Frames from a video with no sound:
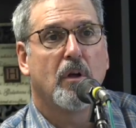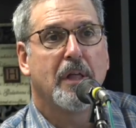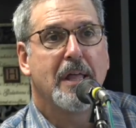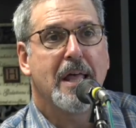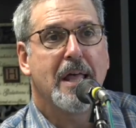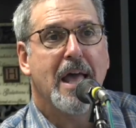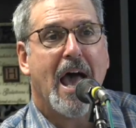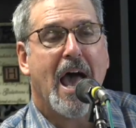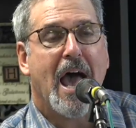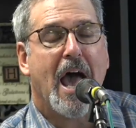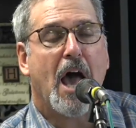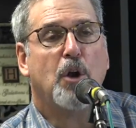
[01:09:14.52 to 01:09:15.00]

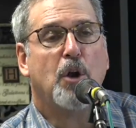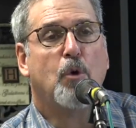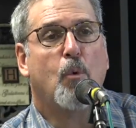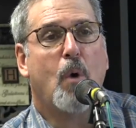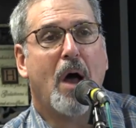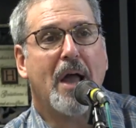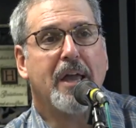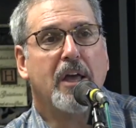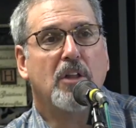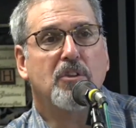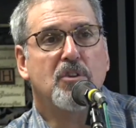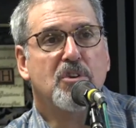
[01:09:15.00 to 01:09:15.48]
How do I
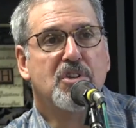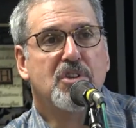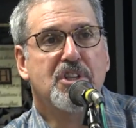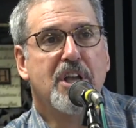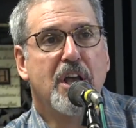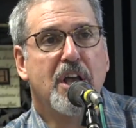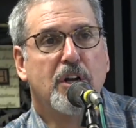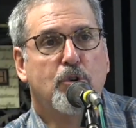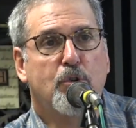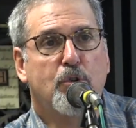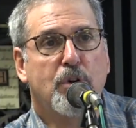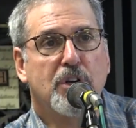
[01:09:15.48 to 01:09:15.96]

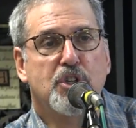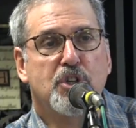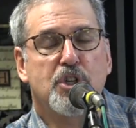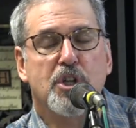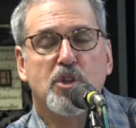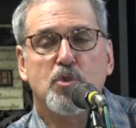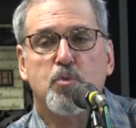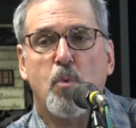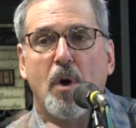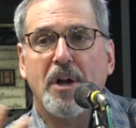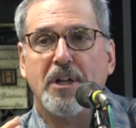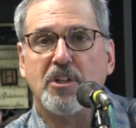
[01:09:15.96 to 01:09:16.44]
understand Christians
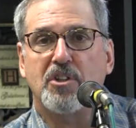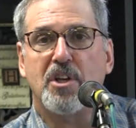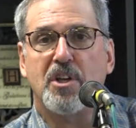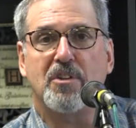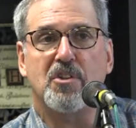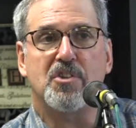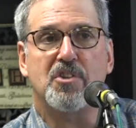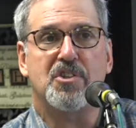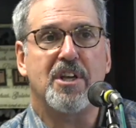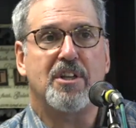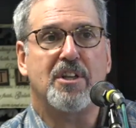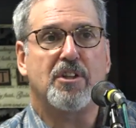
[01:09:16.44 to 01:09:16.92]
wanting to
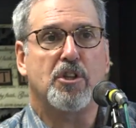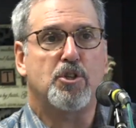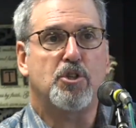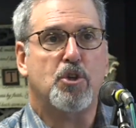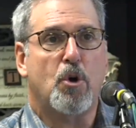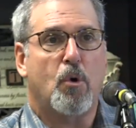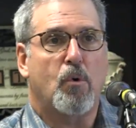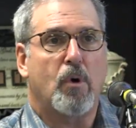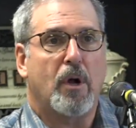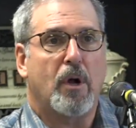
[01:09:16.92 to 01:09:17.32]
understand the Torah?